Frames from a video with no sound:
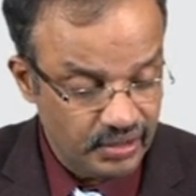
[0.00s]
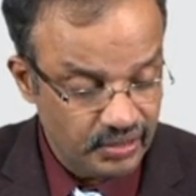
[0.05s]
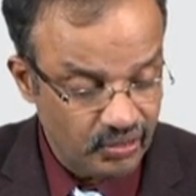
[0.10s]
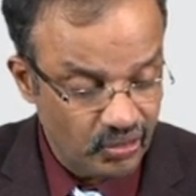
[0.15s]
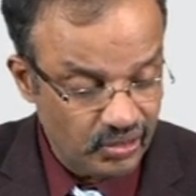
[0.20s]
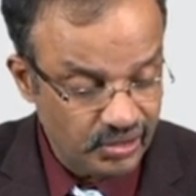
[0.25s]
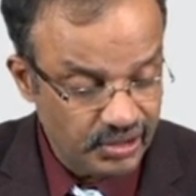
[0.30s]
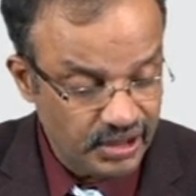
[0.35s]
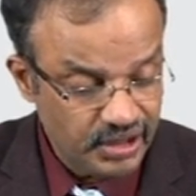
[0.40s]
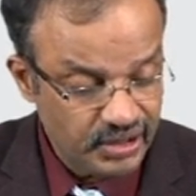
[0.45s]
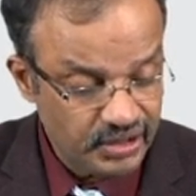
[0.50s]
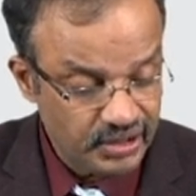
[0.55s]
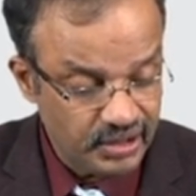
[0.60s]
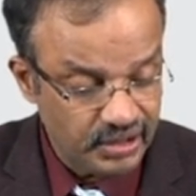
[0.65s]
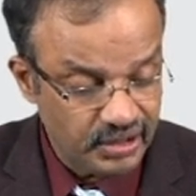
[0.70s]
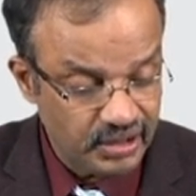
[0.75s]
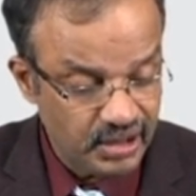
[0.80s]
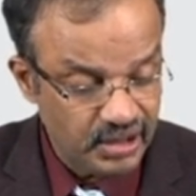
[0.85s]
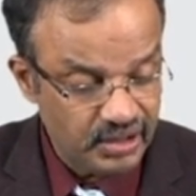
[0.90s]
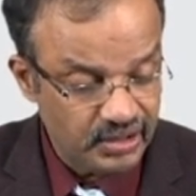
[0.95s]
All these
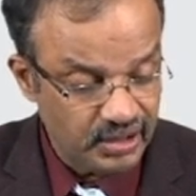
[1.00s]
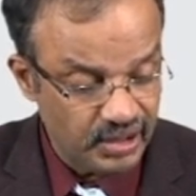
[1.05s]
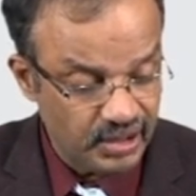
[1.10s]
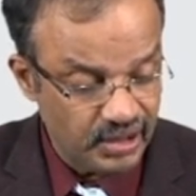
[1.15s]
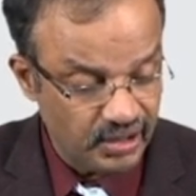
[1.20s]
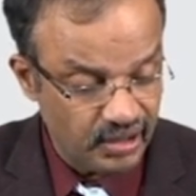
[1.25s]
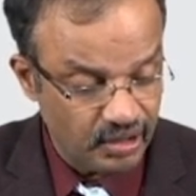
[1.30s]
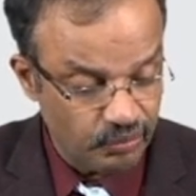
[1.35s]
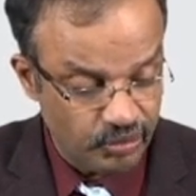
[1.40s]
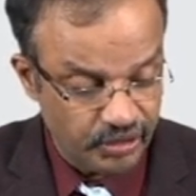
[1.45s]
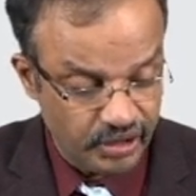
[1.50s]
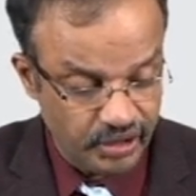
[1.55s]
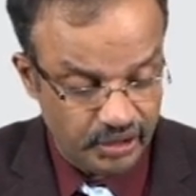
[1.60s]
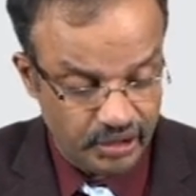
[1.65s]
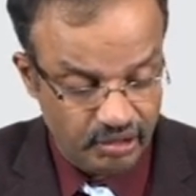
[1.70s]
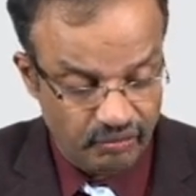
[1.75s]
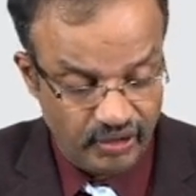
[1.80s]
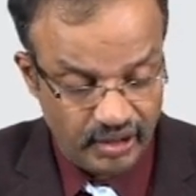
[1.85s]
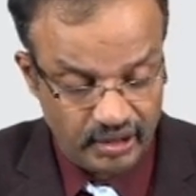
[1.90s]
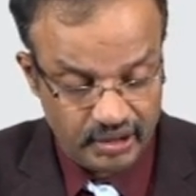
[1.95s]
three are
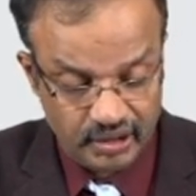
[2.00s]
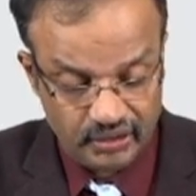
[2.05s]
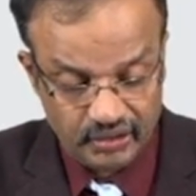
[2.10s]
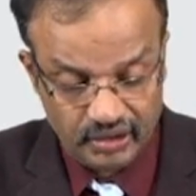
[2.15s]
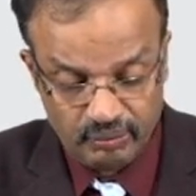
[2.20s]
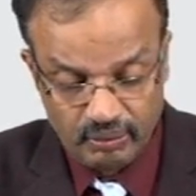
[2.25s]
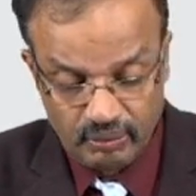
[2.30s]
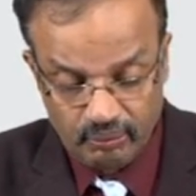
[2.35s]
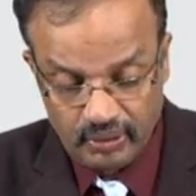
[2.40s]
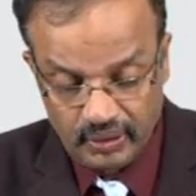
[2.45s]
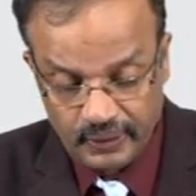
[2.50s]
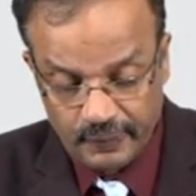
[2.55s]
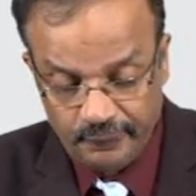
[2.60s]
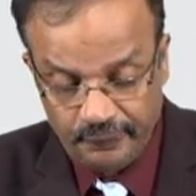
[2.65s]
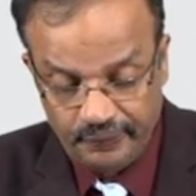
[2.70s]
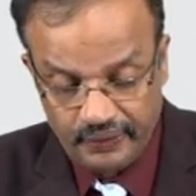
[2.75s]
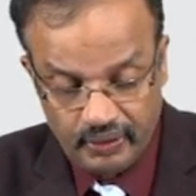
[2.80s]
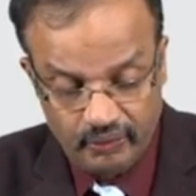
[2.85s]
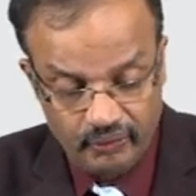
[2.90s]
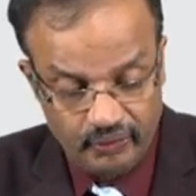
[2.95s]
protective factors, remember.
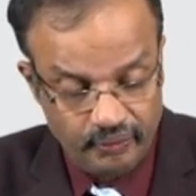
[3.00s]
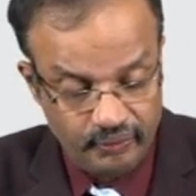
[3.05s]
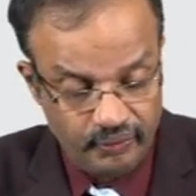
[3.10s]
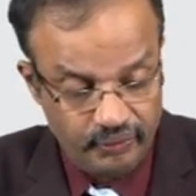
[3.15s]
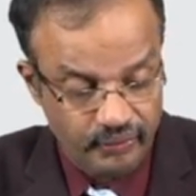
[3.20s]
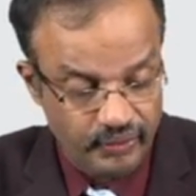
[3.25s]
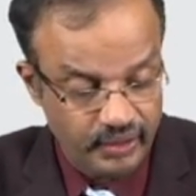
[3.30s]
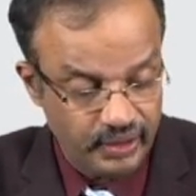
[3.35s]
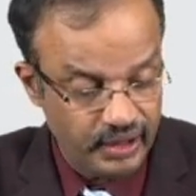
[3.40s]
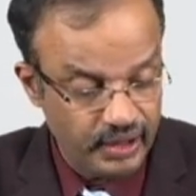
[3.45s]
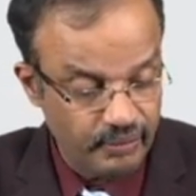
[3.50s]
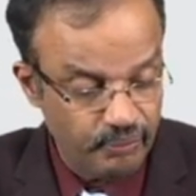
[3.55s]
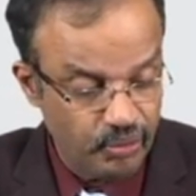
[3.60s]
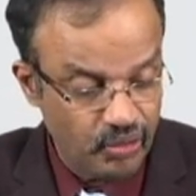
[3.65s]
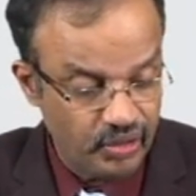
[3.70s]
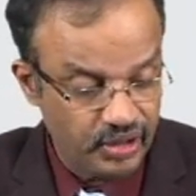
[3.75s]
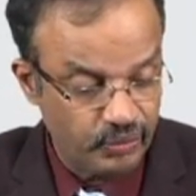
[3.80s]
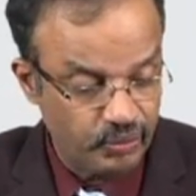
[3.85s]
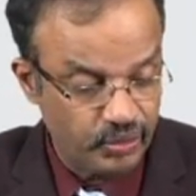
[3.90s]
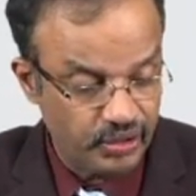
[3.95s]
Very
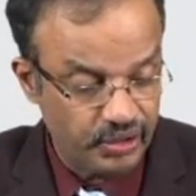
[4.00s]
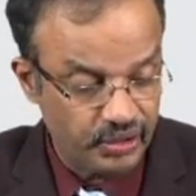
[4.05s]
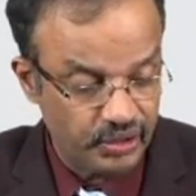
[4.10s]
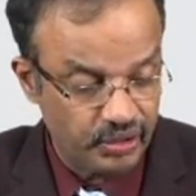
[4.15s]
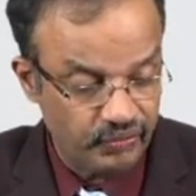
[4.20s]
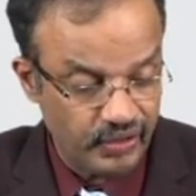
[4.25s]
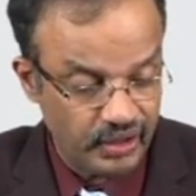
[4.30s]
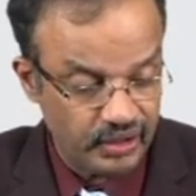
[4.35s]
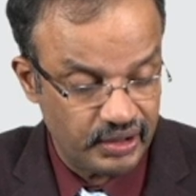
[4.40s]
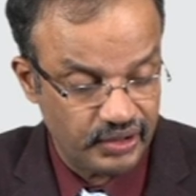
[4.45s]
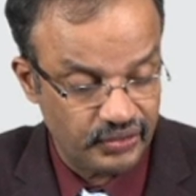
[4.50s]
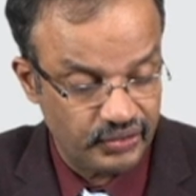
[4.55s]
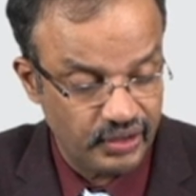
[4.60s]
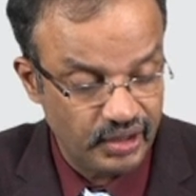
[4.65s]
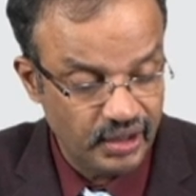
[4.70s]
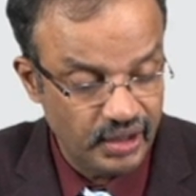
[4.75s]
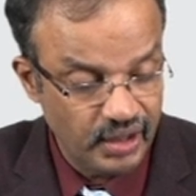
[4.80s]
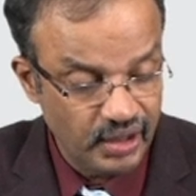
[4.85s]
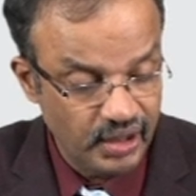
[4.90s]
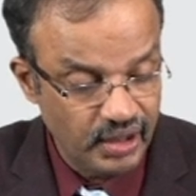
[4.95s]
important protective factors.
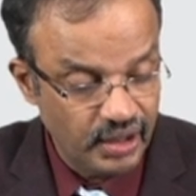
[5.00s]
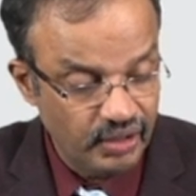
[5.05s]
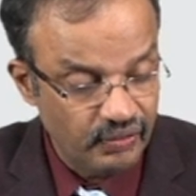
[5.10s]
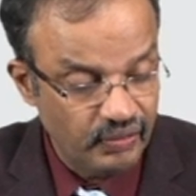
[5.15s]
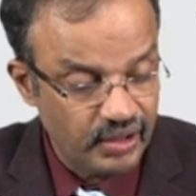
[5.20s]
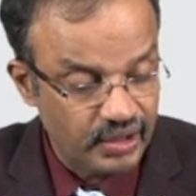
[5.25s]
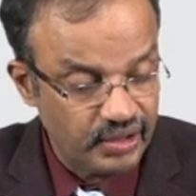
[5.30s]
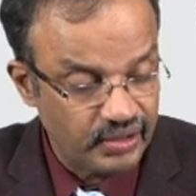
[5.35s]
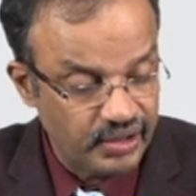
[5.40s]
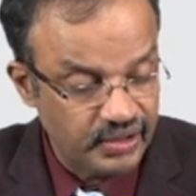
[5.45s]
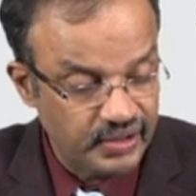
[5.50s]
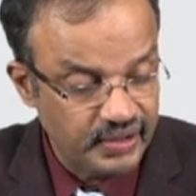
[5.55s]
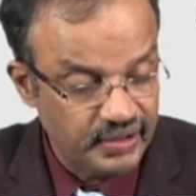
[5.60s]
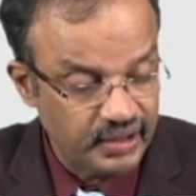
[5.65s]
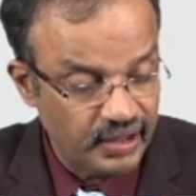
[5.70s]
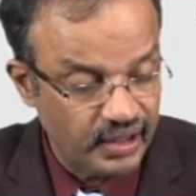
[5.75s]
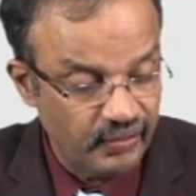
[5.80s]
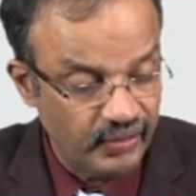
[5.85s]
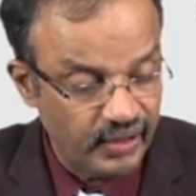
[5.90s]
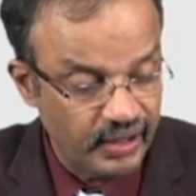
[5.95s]
Whereas this is
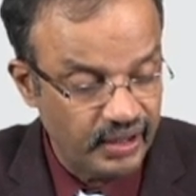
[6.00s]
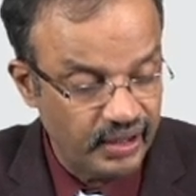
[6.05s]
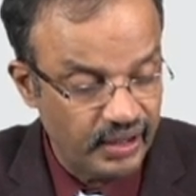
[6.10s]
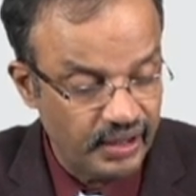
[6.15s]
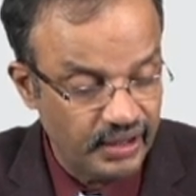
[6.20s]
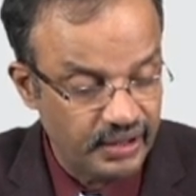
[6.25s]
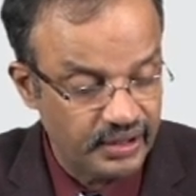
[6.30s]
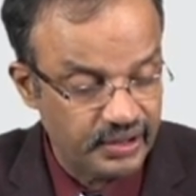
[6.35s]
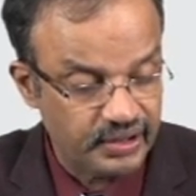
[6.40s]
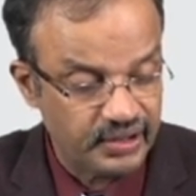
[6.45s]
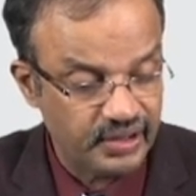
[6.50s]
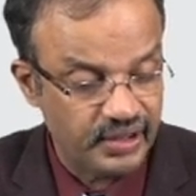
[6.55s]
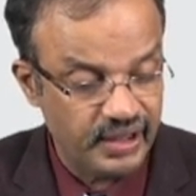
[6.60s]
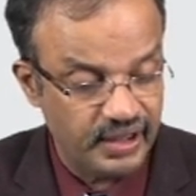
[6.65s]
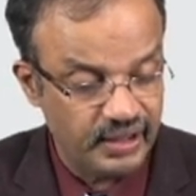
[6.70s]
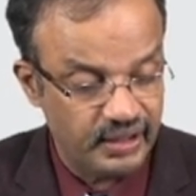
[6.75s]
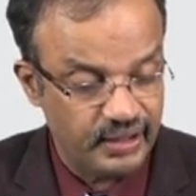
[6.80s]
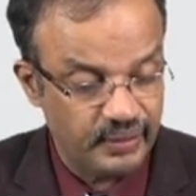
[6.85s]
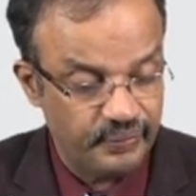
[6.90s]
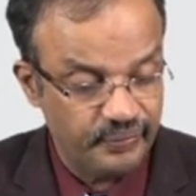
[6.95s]
a very high risk
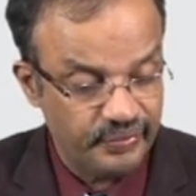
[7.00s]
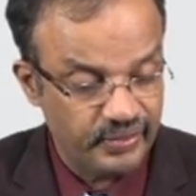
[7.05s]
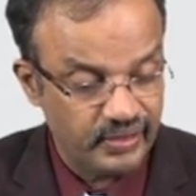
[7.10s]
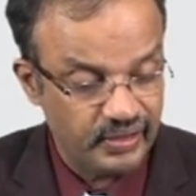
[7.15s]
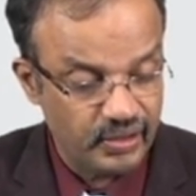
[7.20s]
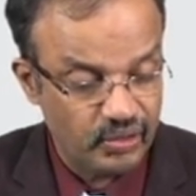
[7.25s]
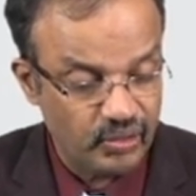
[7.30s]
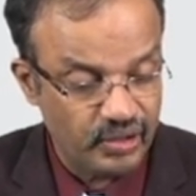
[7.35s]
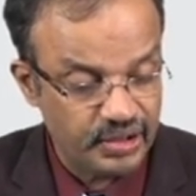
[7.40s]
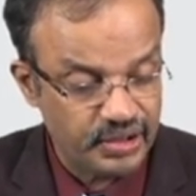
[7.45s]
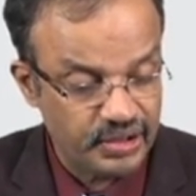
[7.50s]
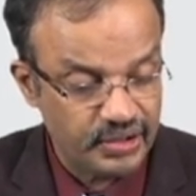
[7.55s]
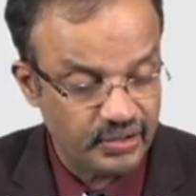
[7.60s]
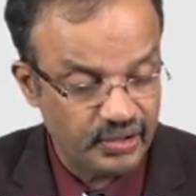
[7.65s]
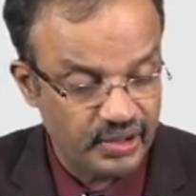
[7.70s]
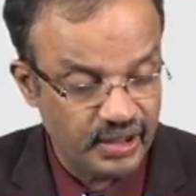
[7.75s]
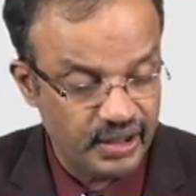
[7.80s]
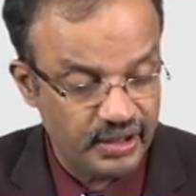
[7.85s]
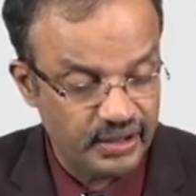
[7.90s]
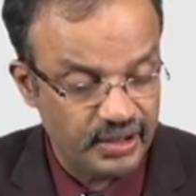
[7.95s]
diet.
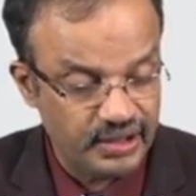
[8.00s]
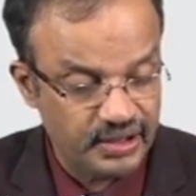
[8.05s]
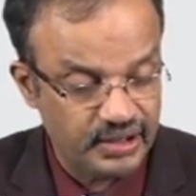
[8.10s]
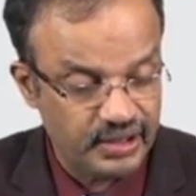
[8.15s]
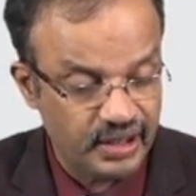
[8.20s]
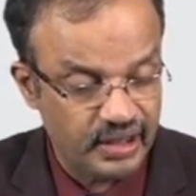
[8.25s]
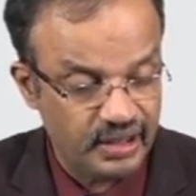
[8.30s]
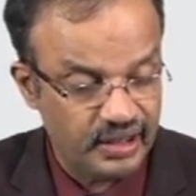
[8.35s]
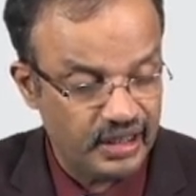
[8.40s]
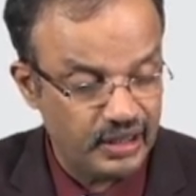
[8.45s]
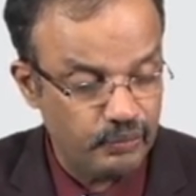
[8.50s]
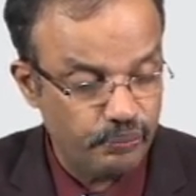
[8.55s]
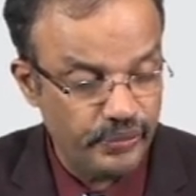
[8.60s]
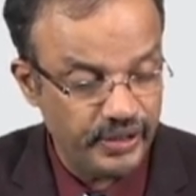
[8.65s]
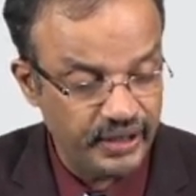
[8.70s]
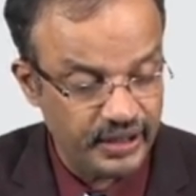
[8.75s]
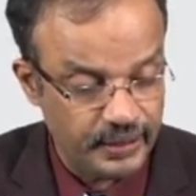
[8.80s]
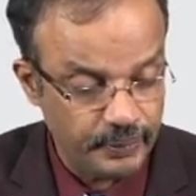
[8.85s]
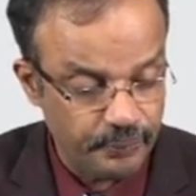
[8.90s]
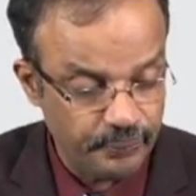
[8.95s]
Cholesterol rich and red
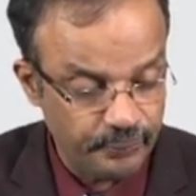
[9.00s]
meat.